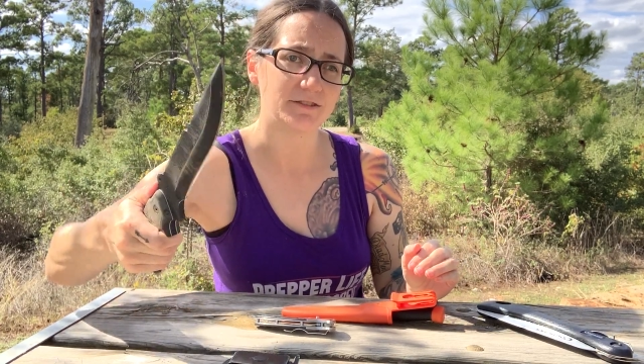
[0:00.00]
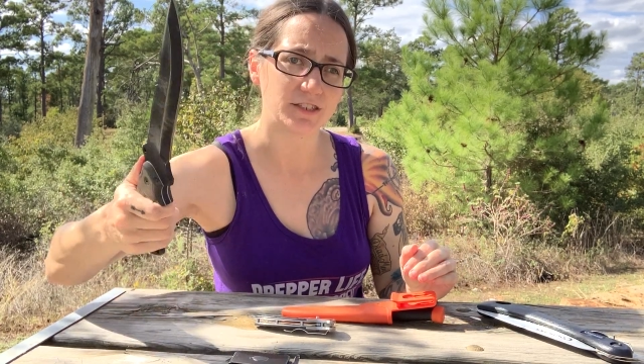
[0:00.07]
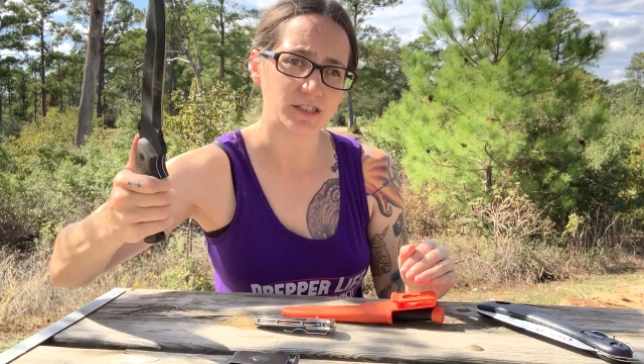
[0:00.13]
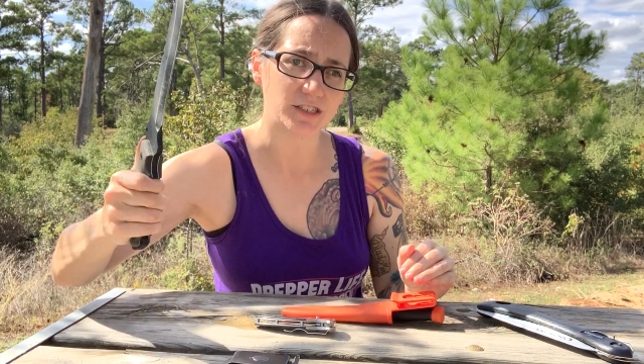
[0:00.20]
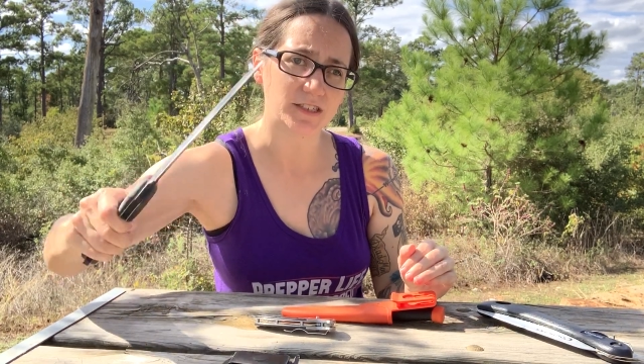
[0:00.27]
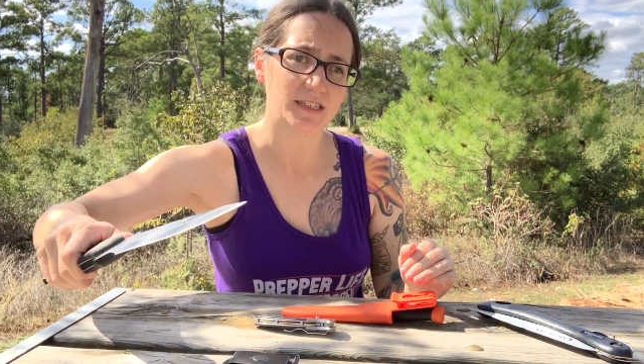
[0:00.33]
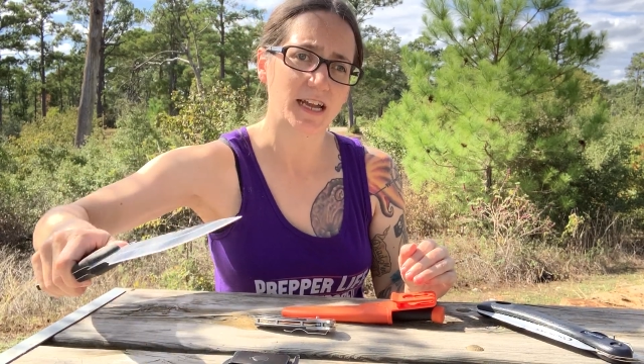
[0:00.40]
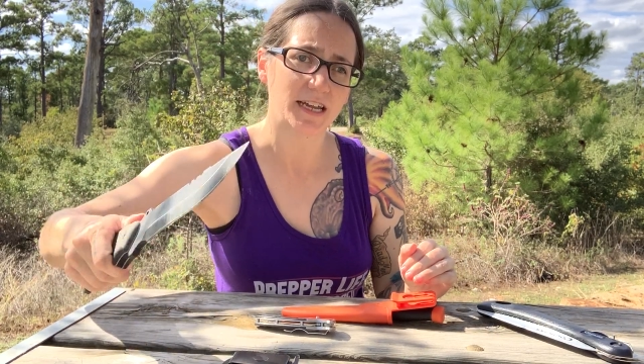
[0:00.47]
to
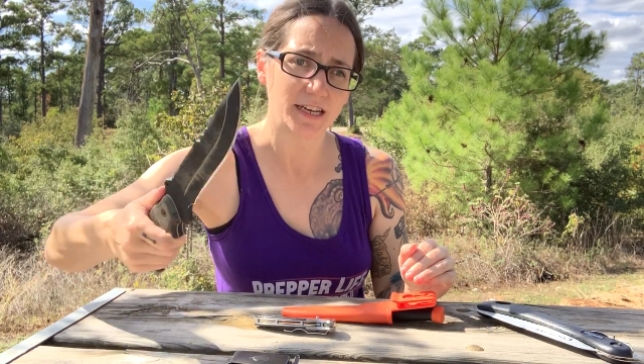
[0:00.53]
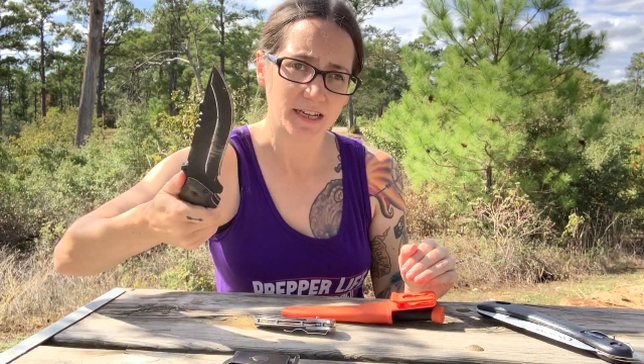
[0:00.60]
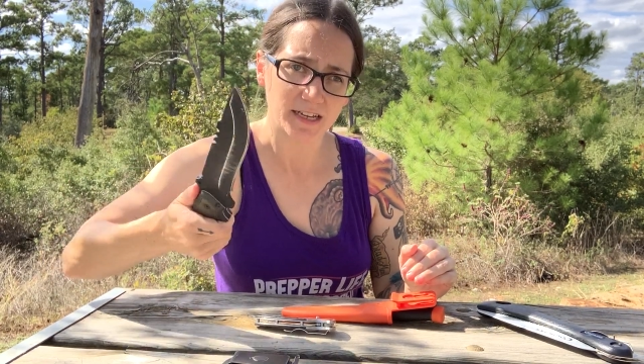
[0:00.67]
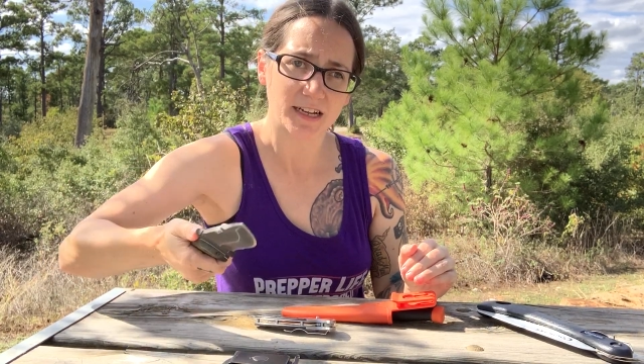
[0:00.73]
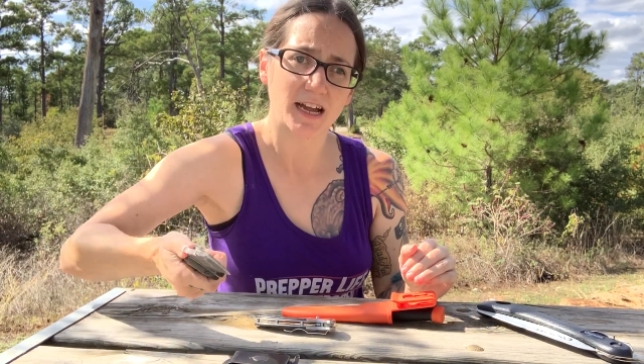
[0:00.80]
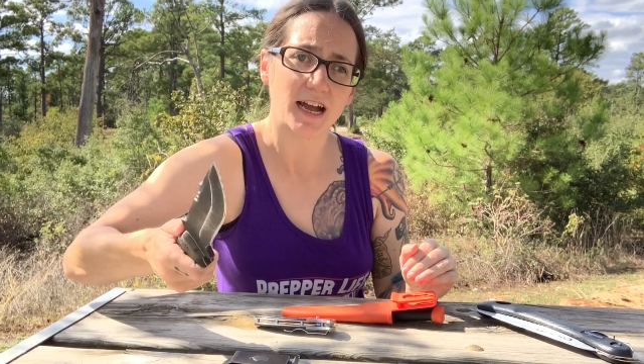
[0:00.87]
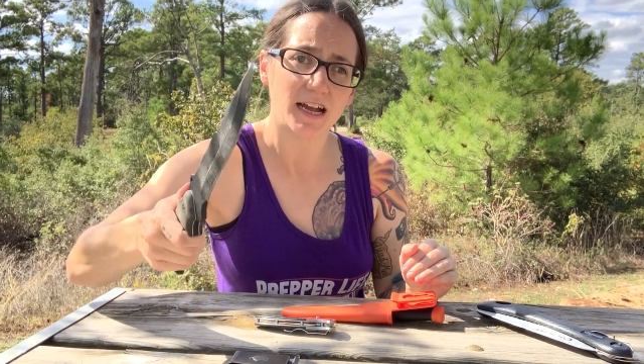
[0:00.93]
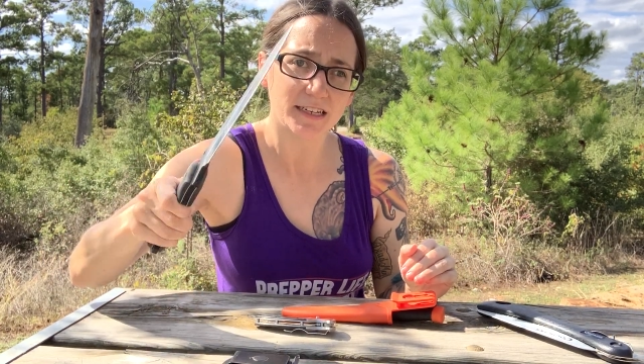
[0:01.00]
just kind
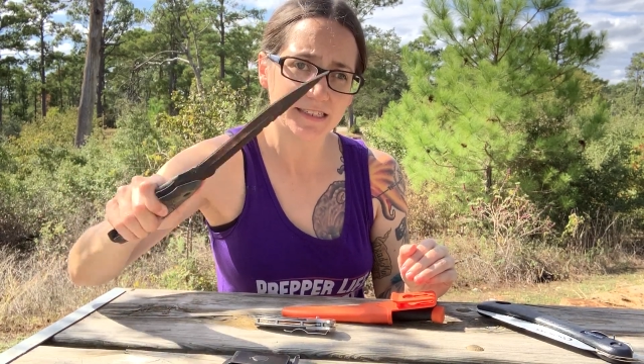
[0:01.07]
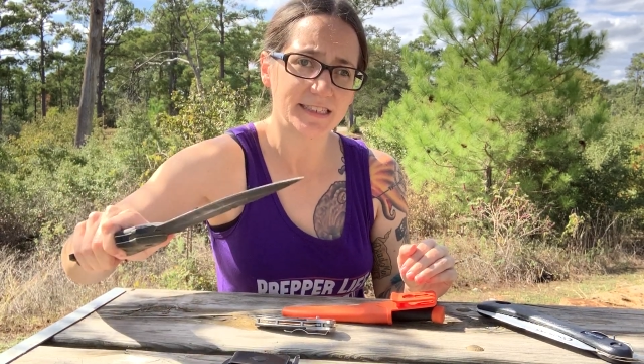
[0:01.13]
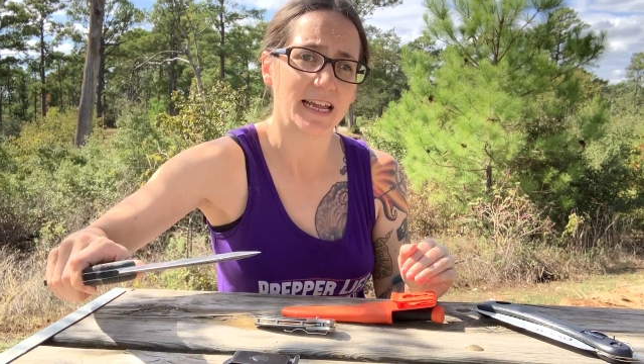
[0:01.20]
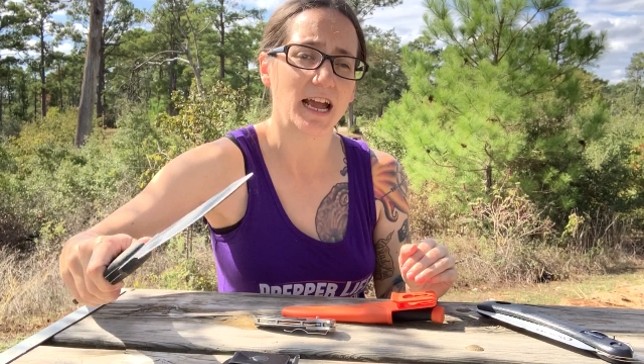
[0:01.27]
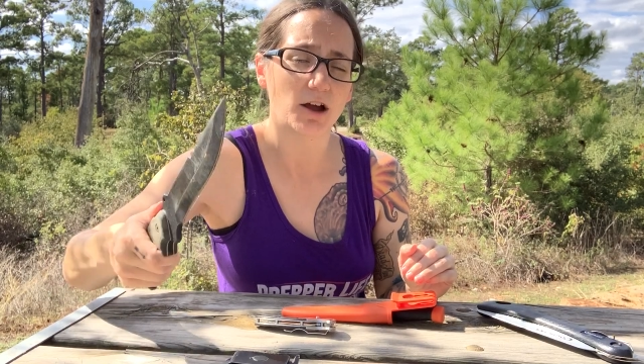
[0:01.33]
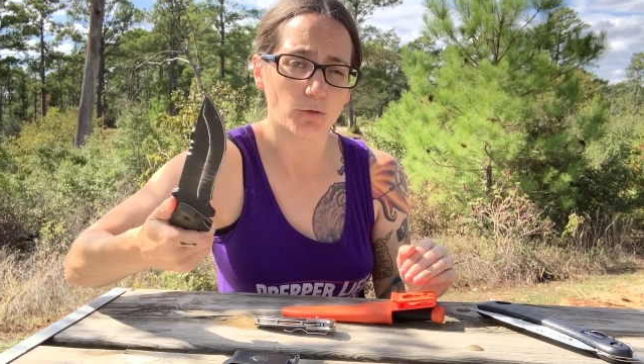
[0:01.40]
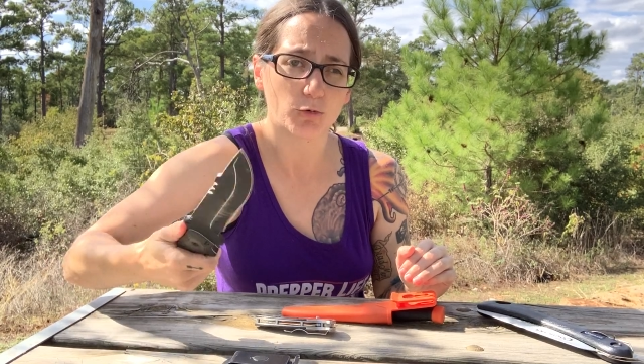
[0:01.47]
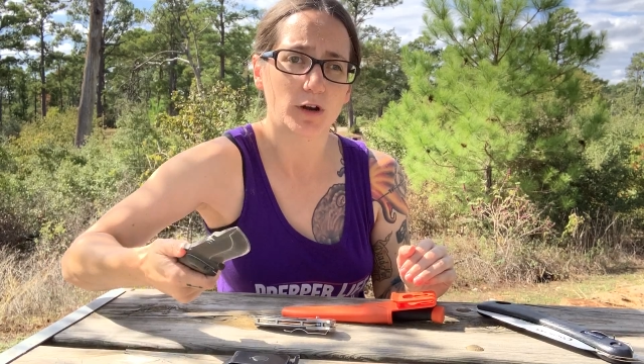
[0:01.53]
of cut
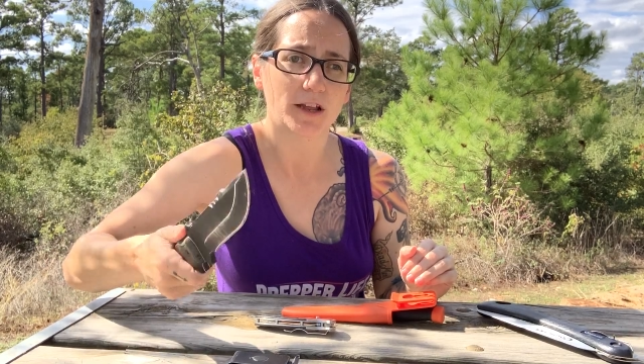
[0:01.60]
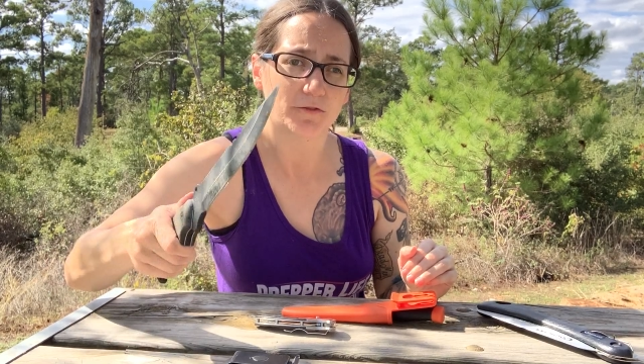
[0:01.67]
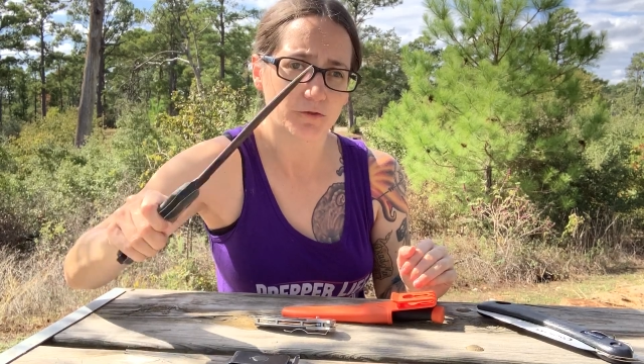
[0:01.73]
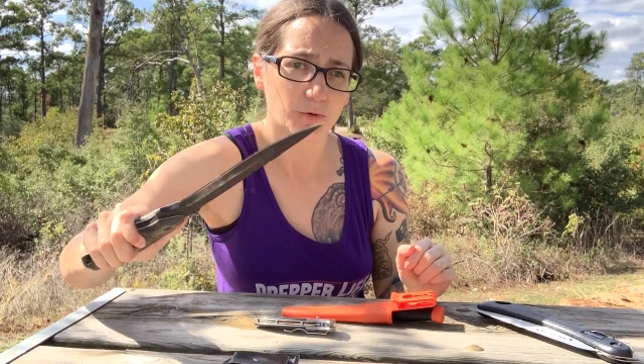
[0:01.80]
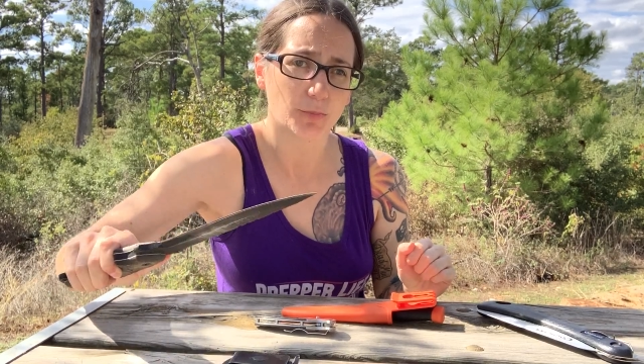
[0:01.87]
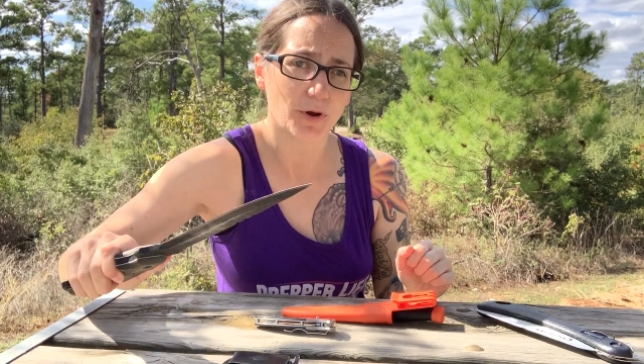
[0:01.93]
down whatever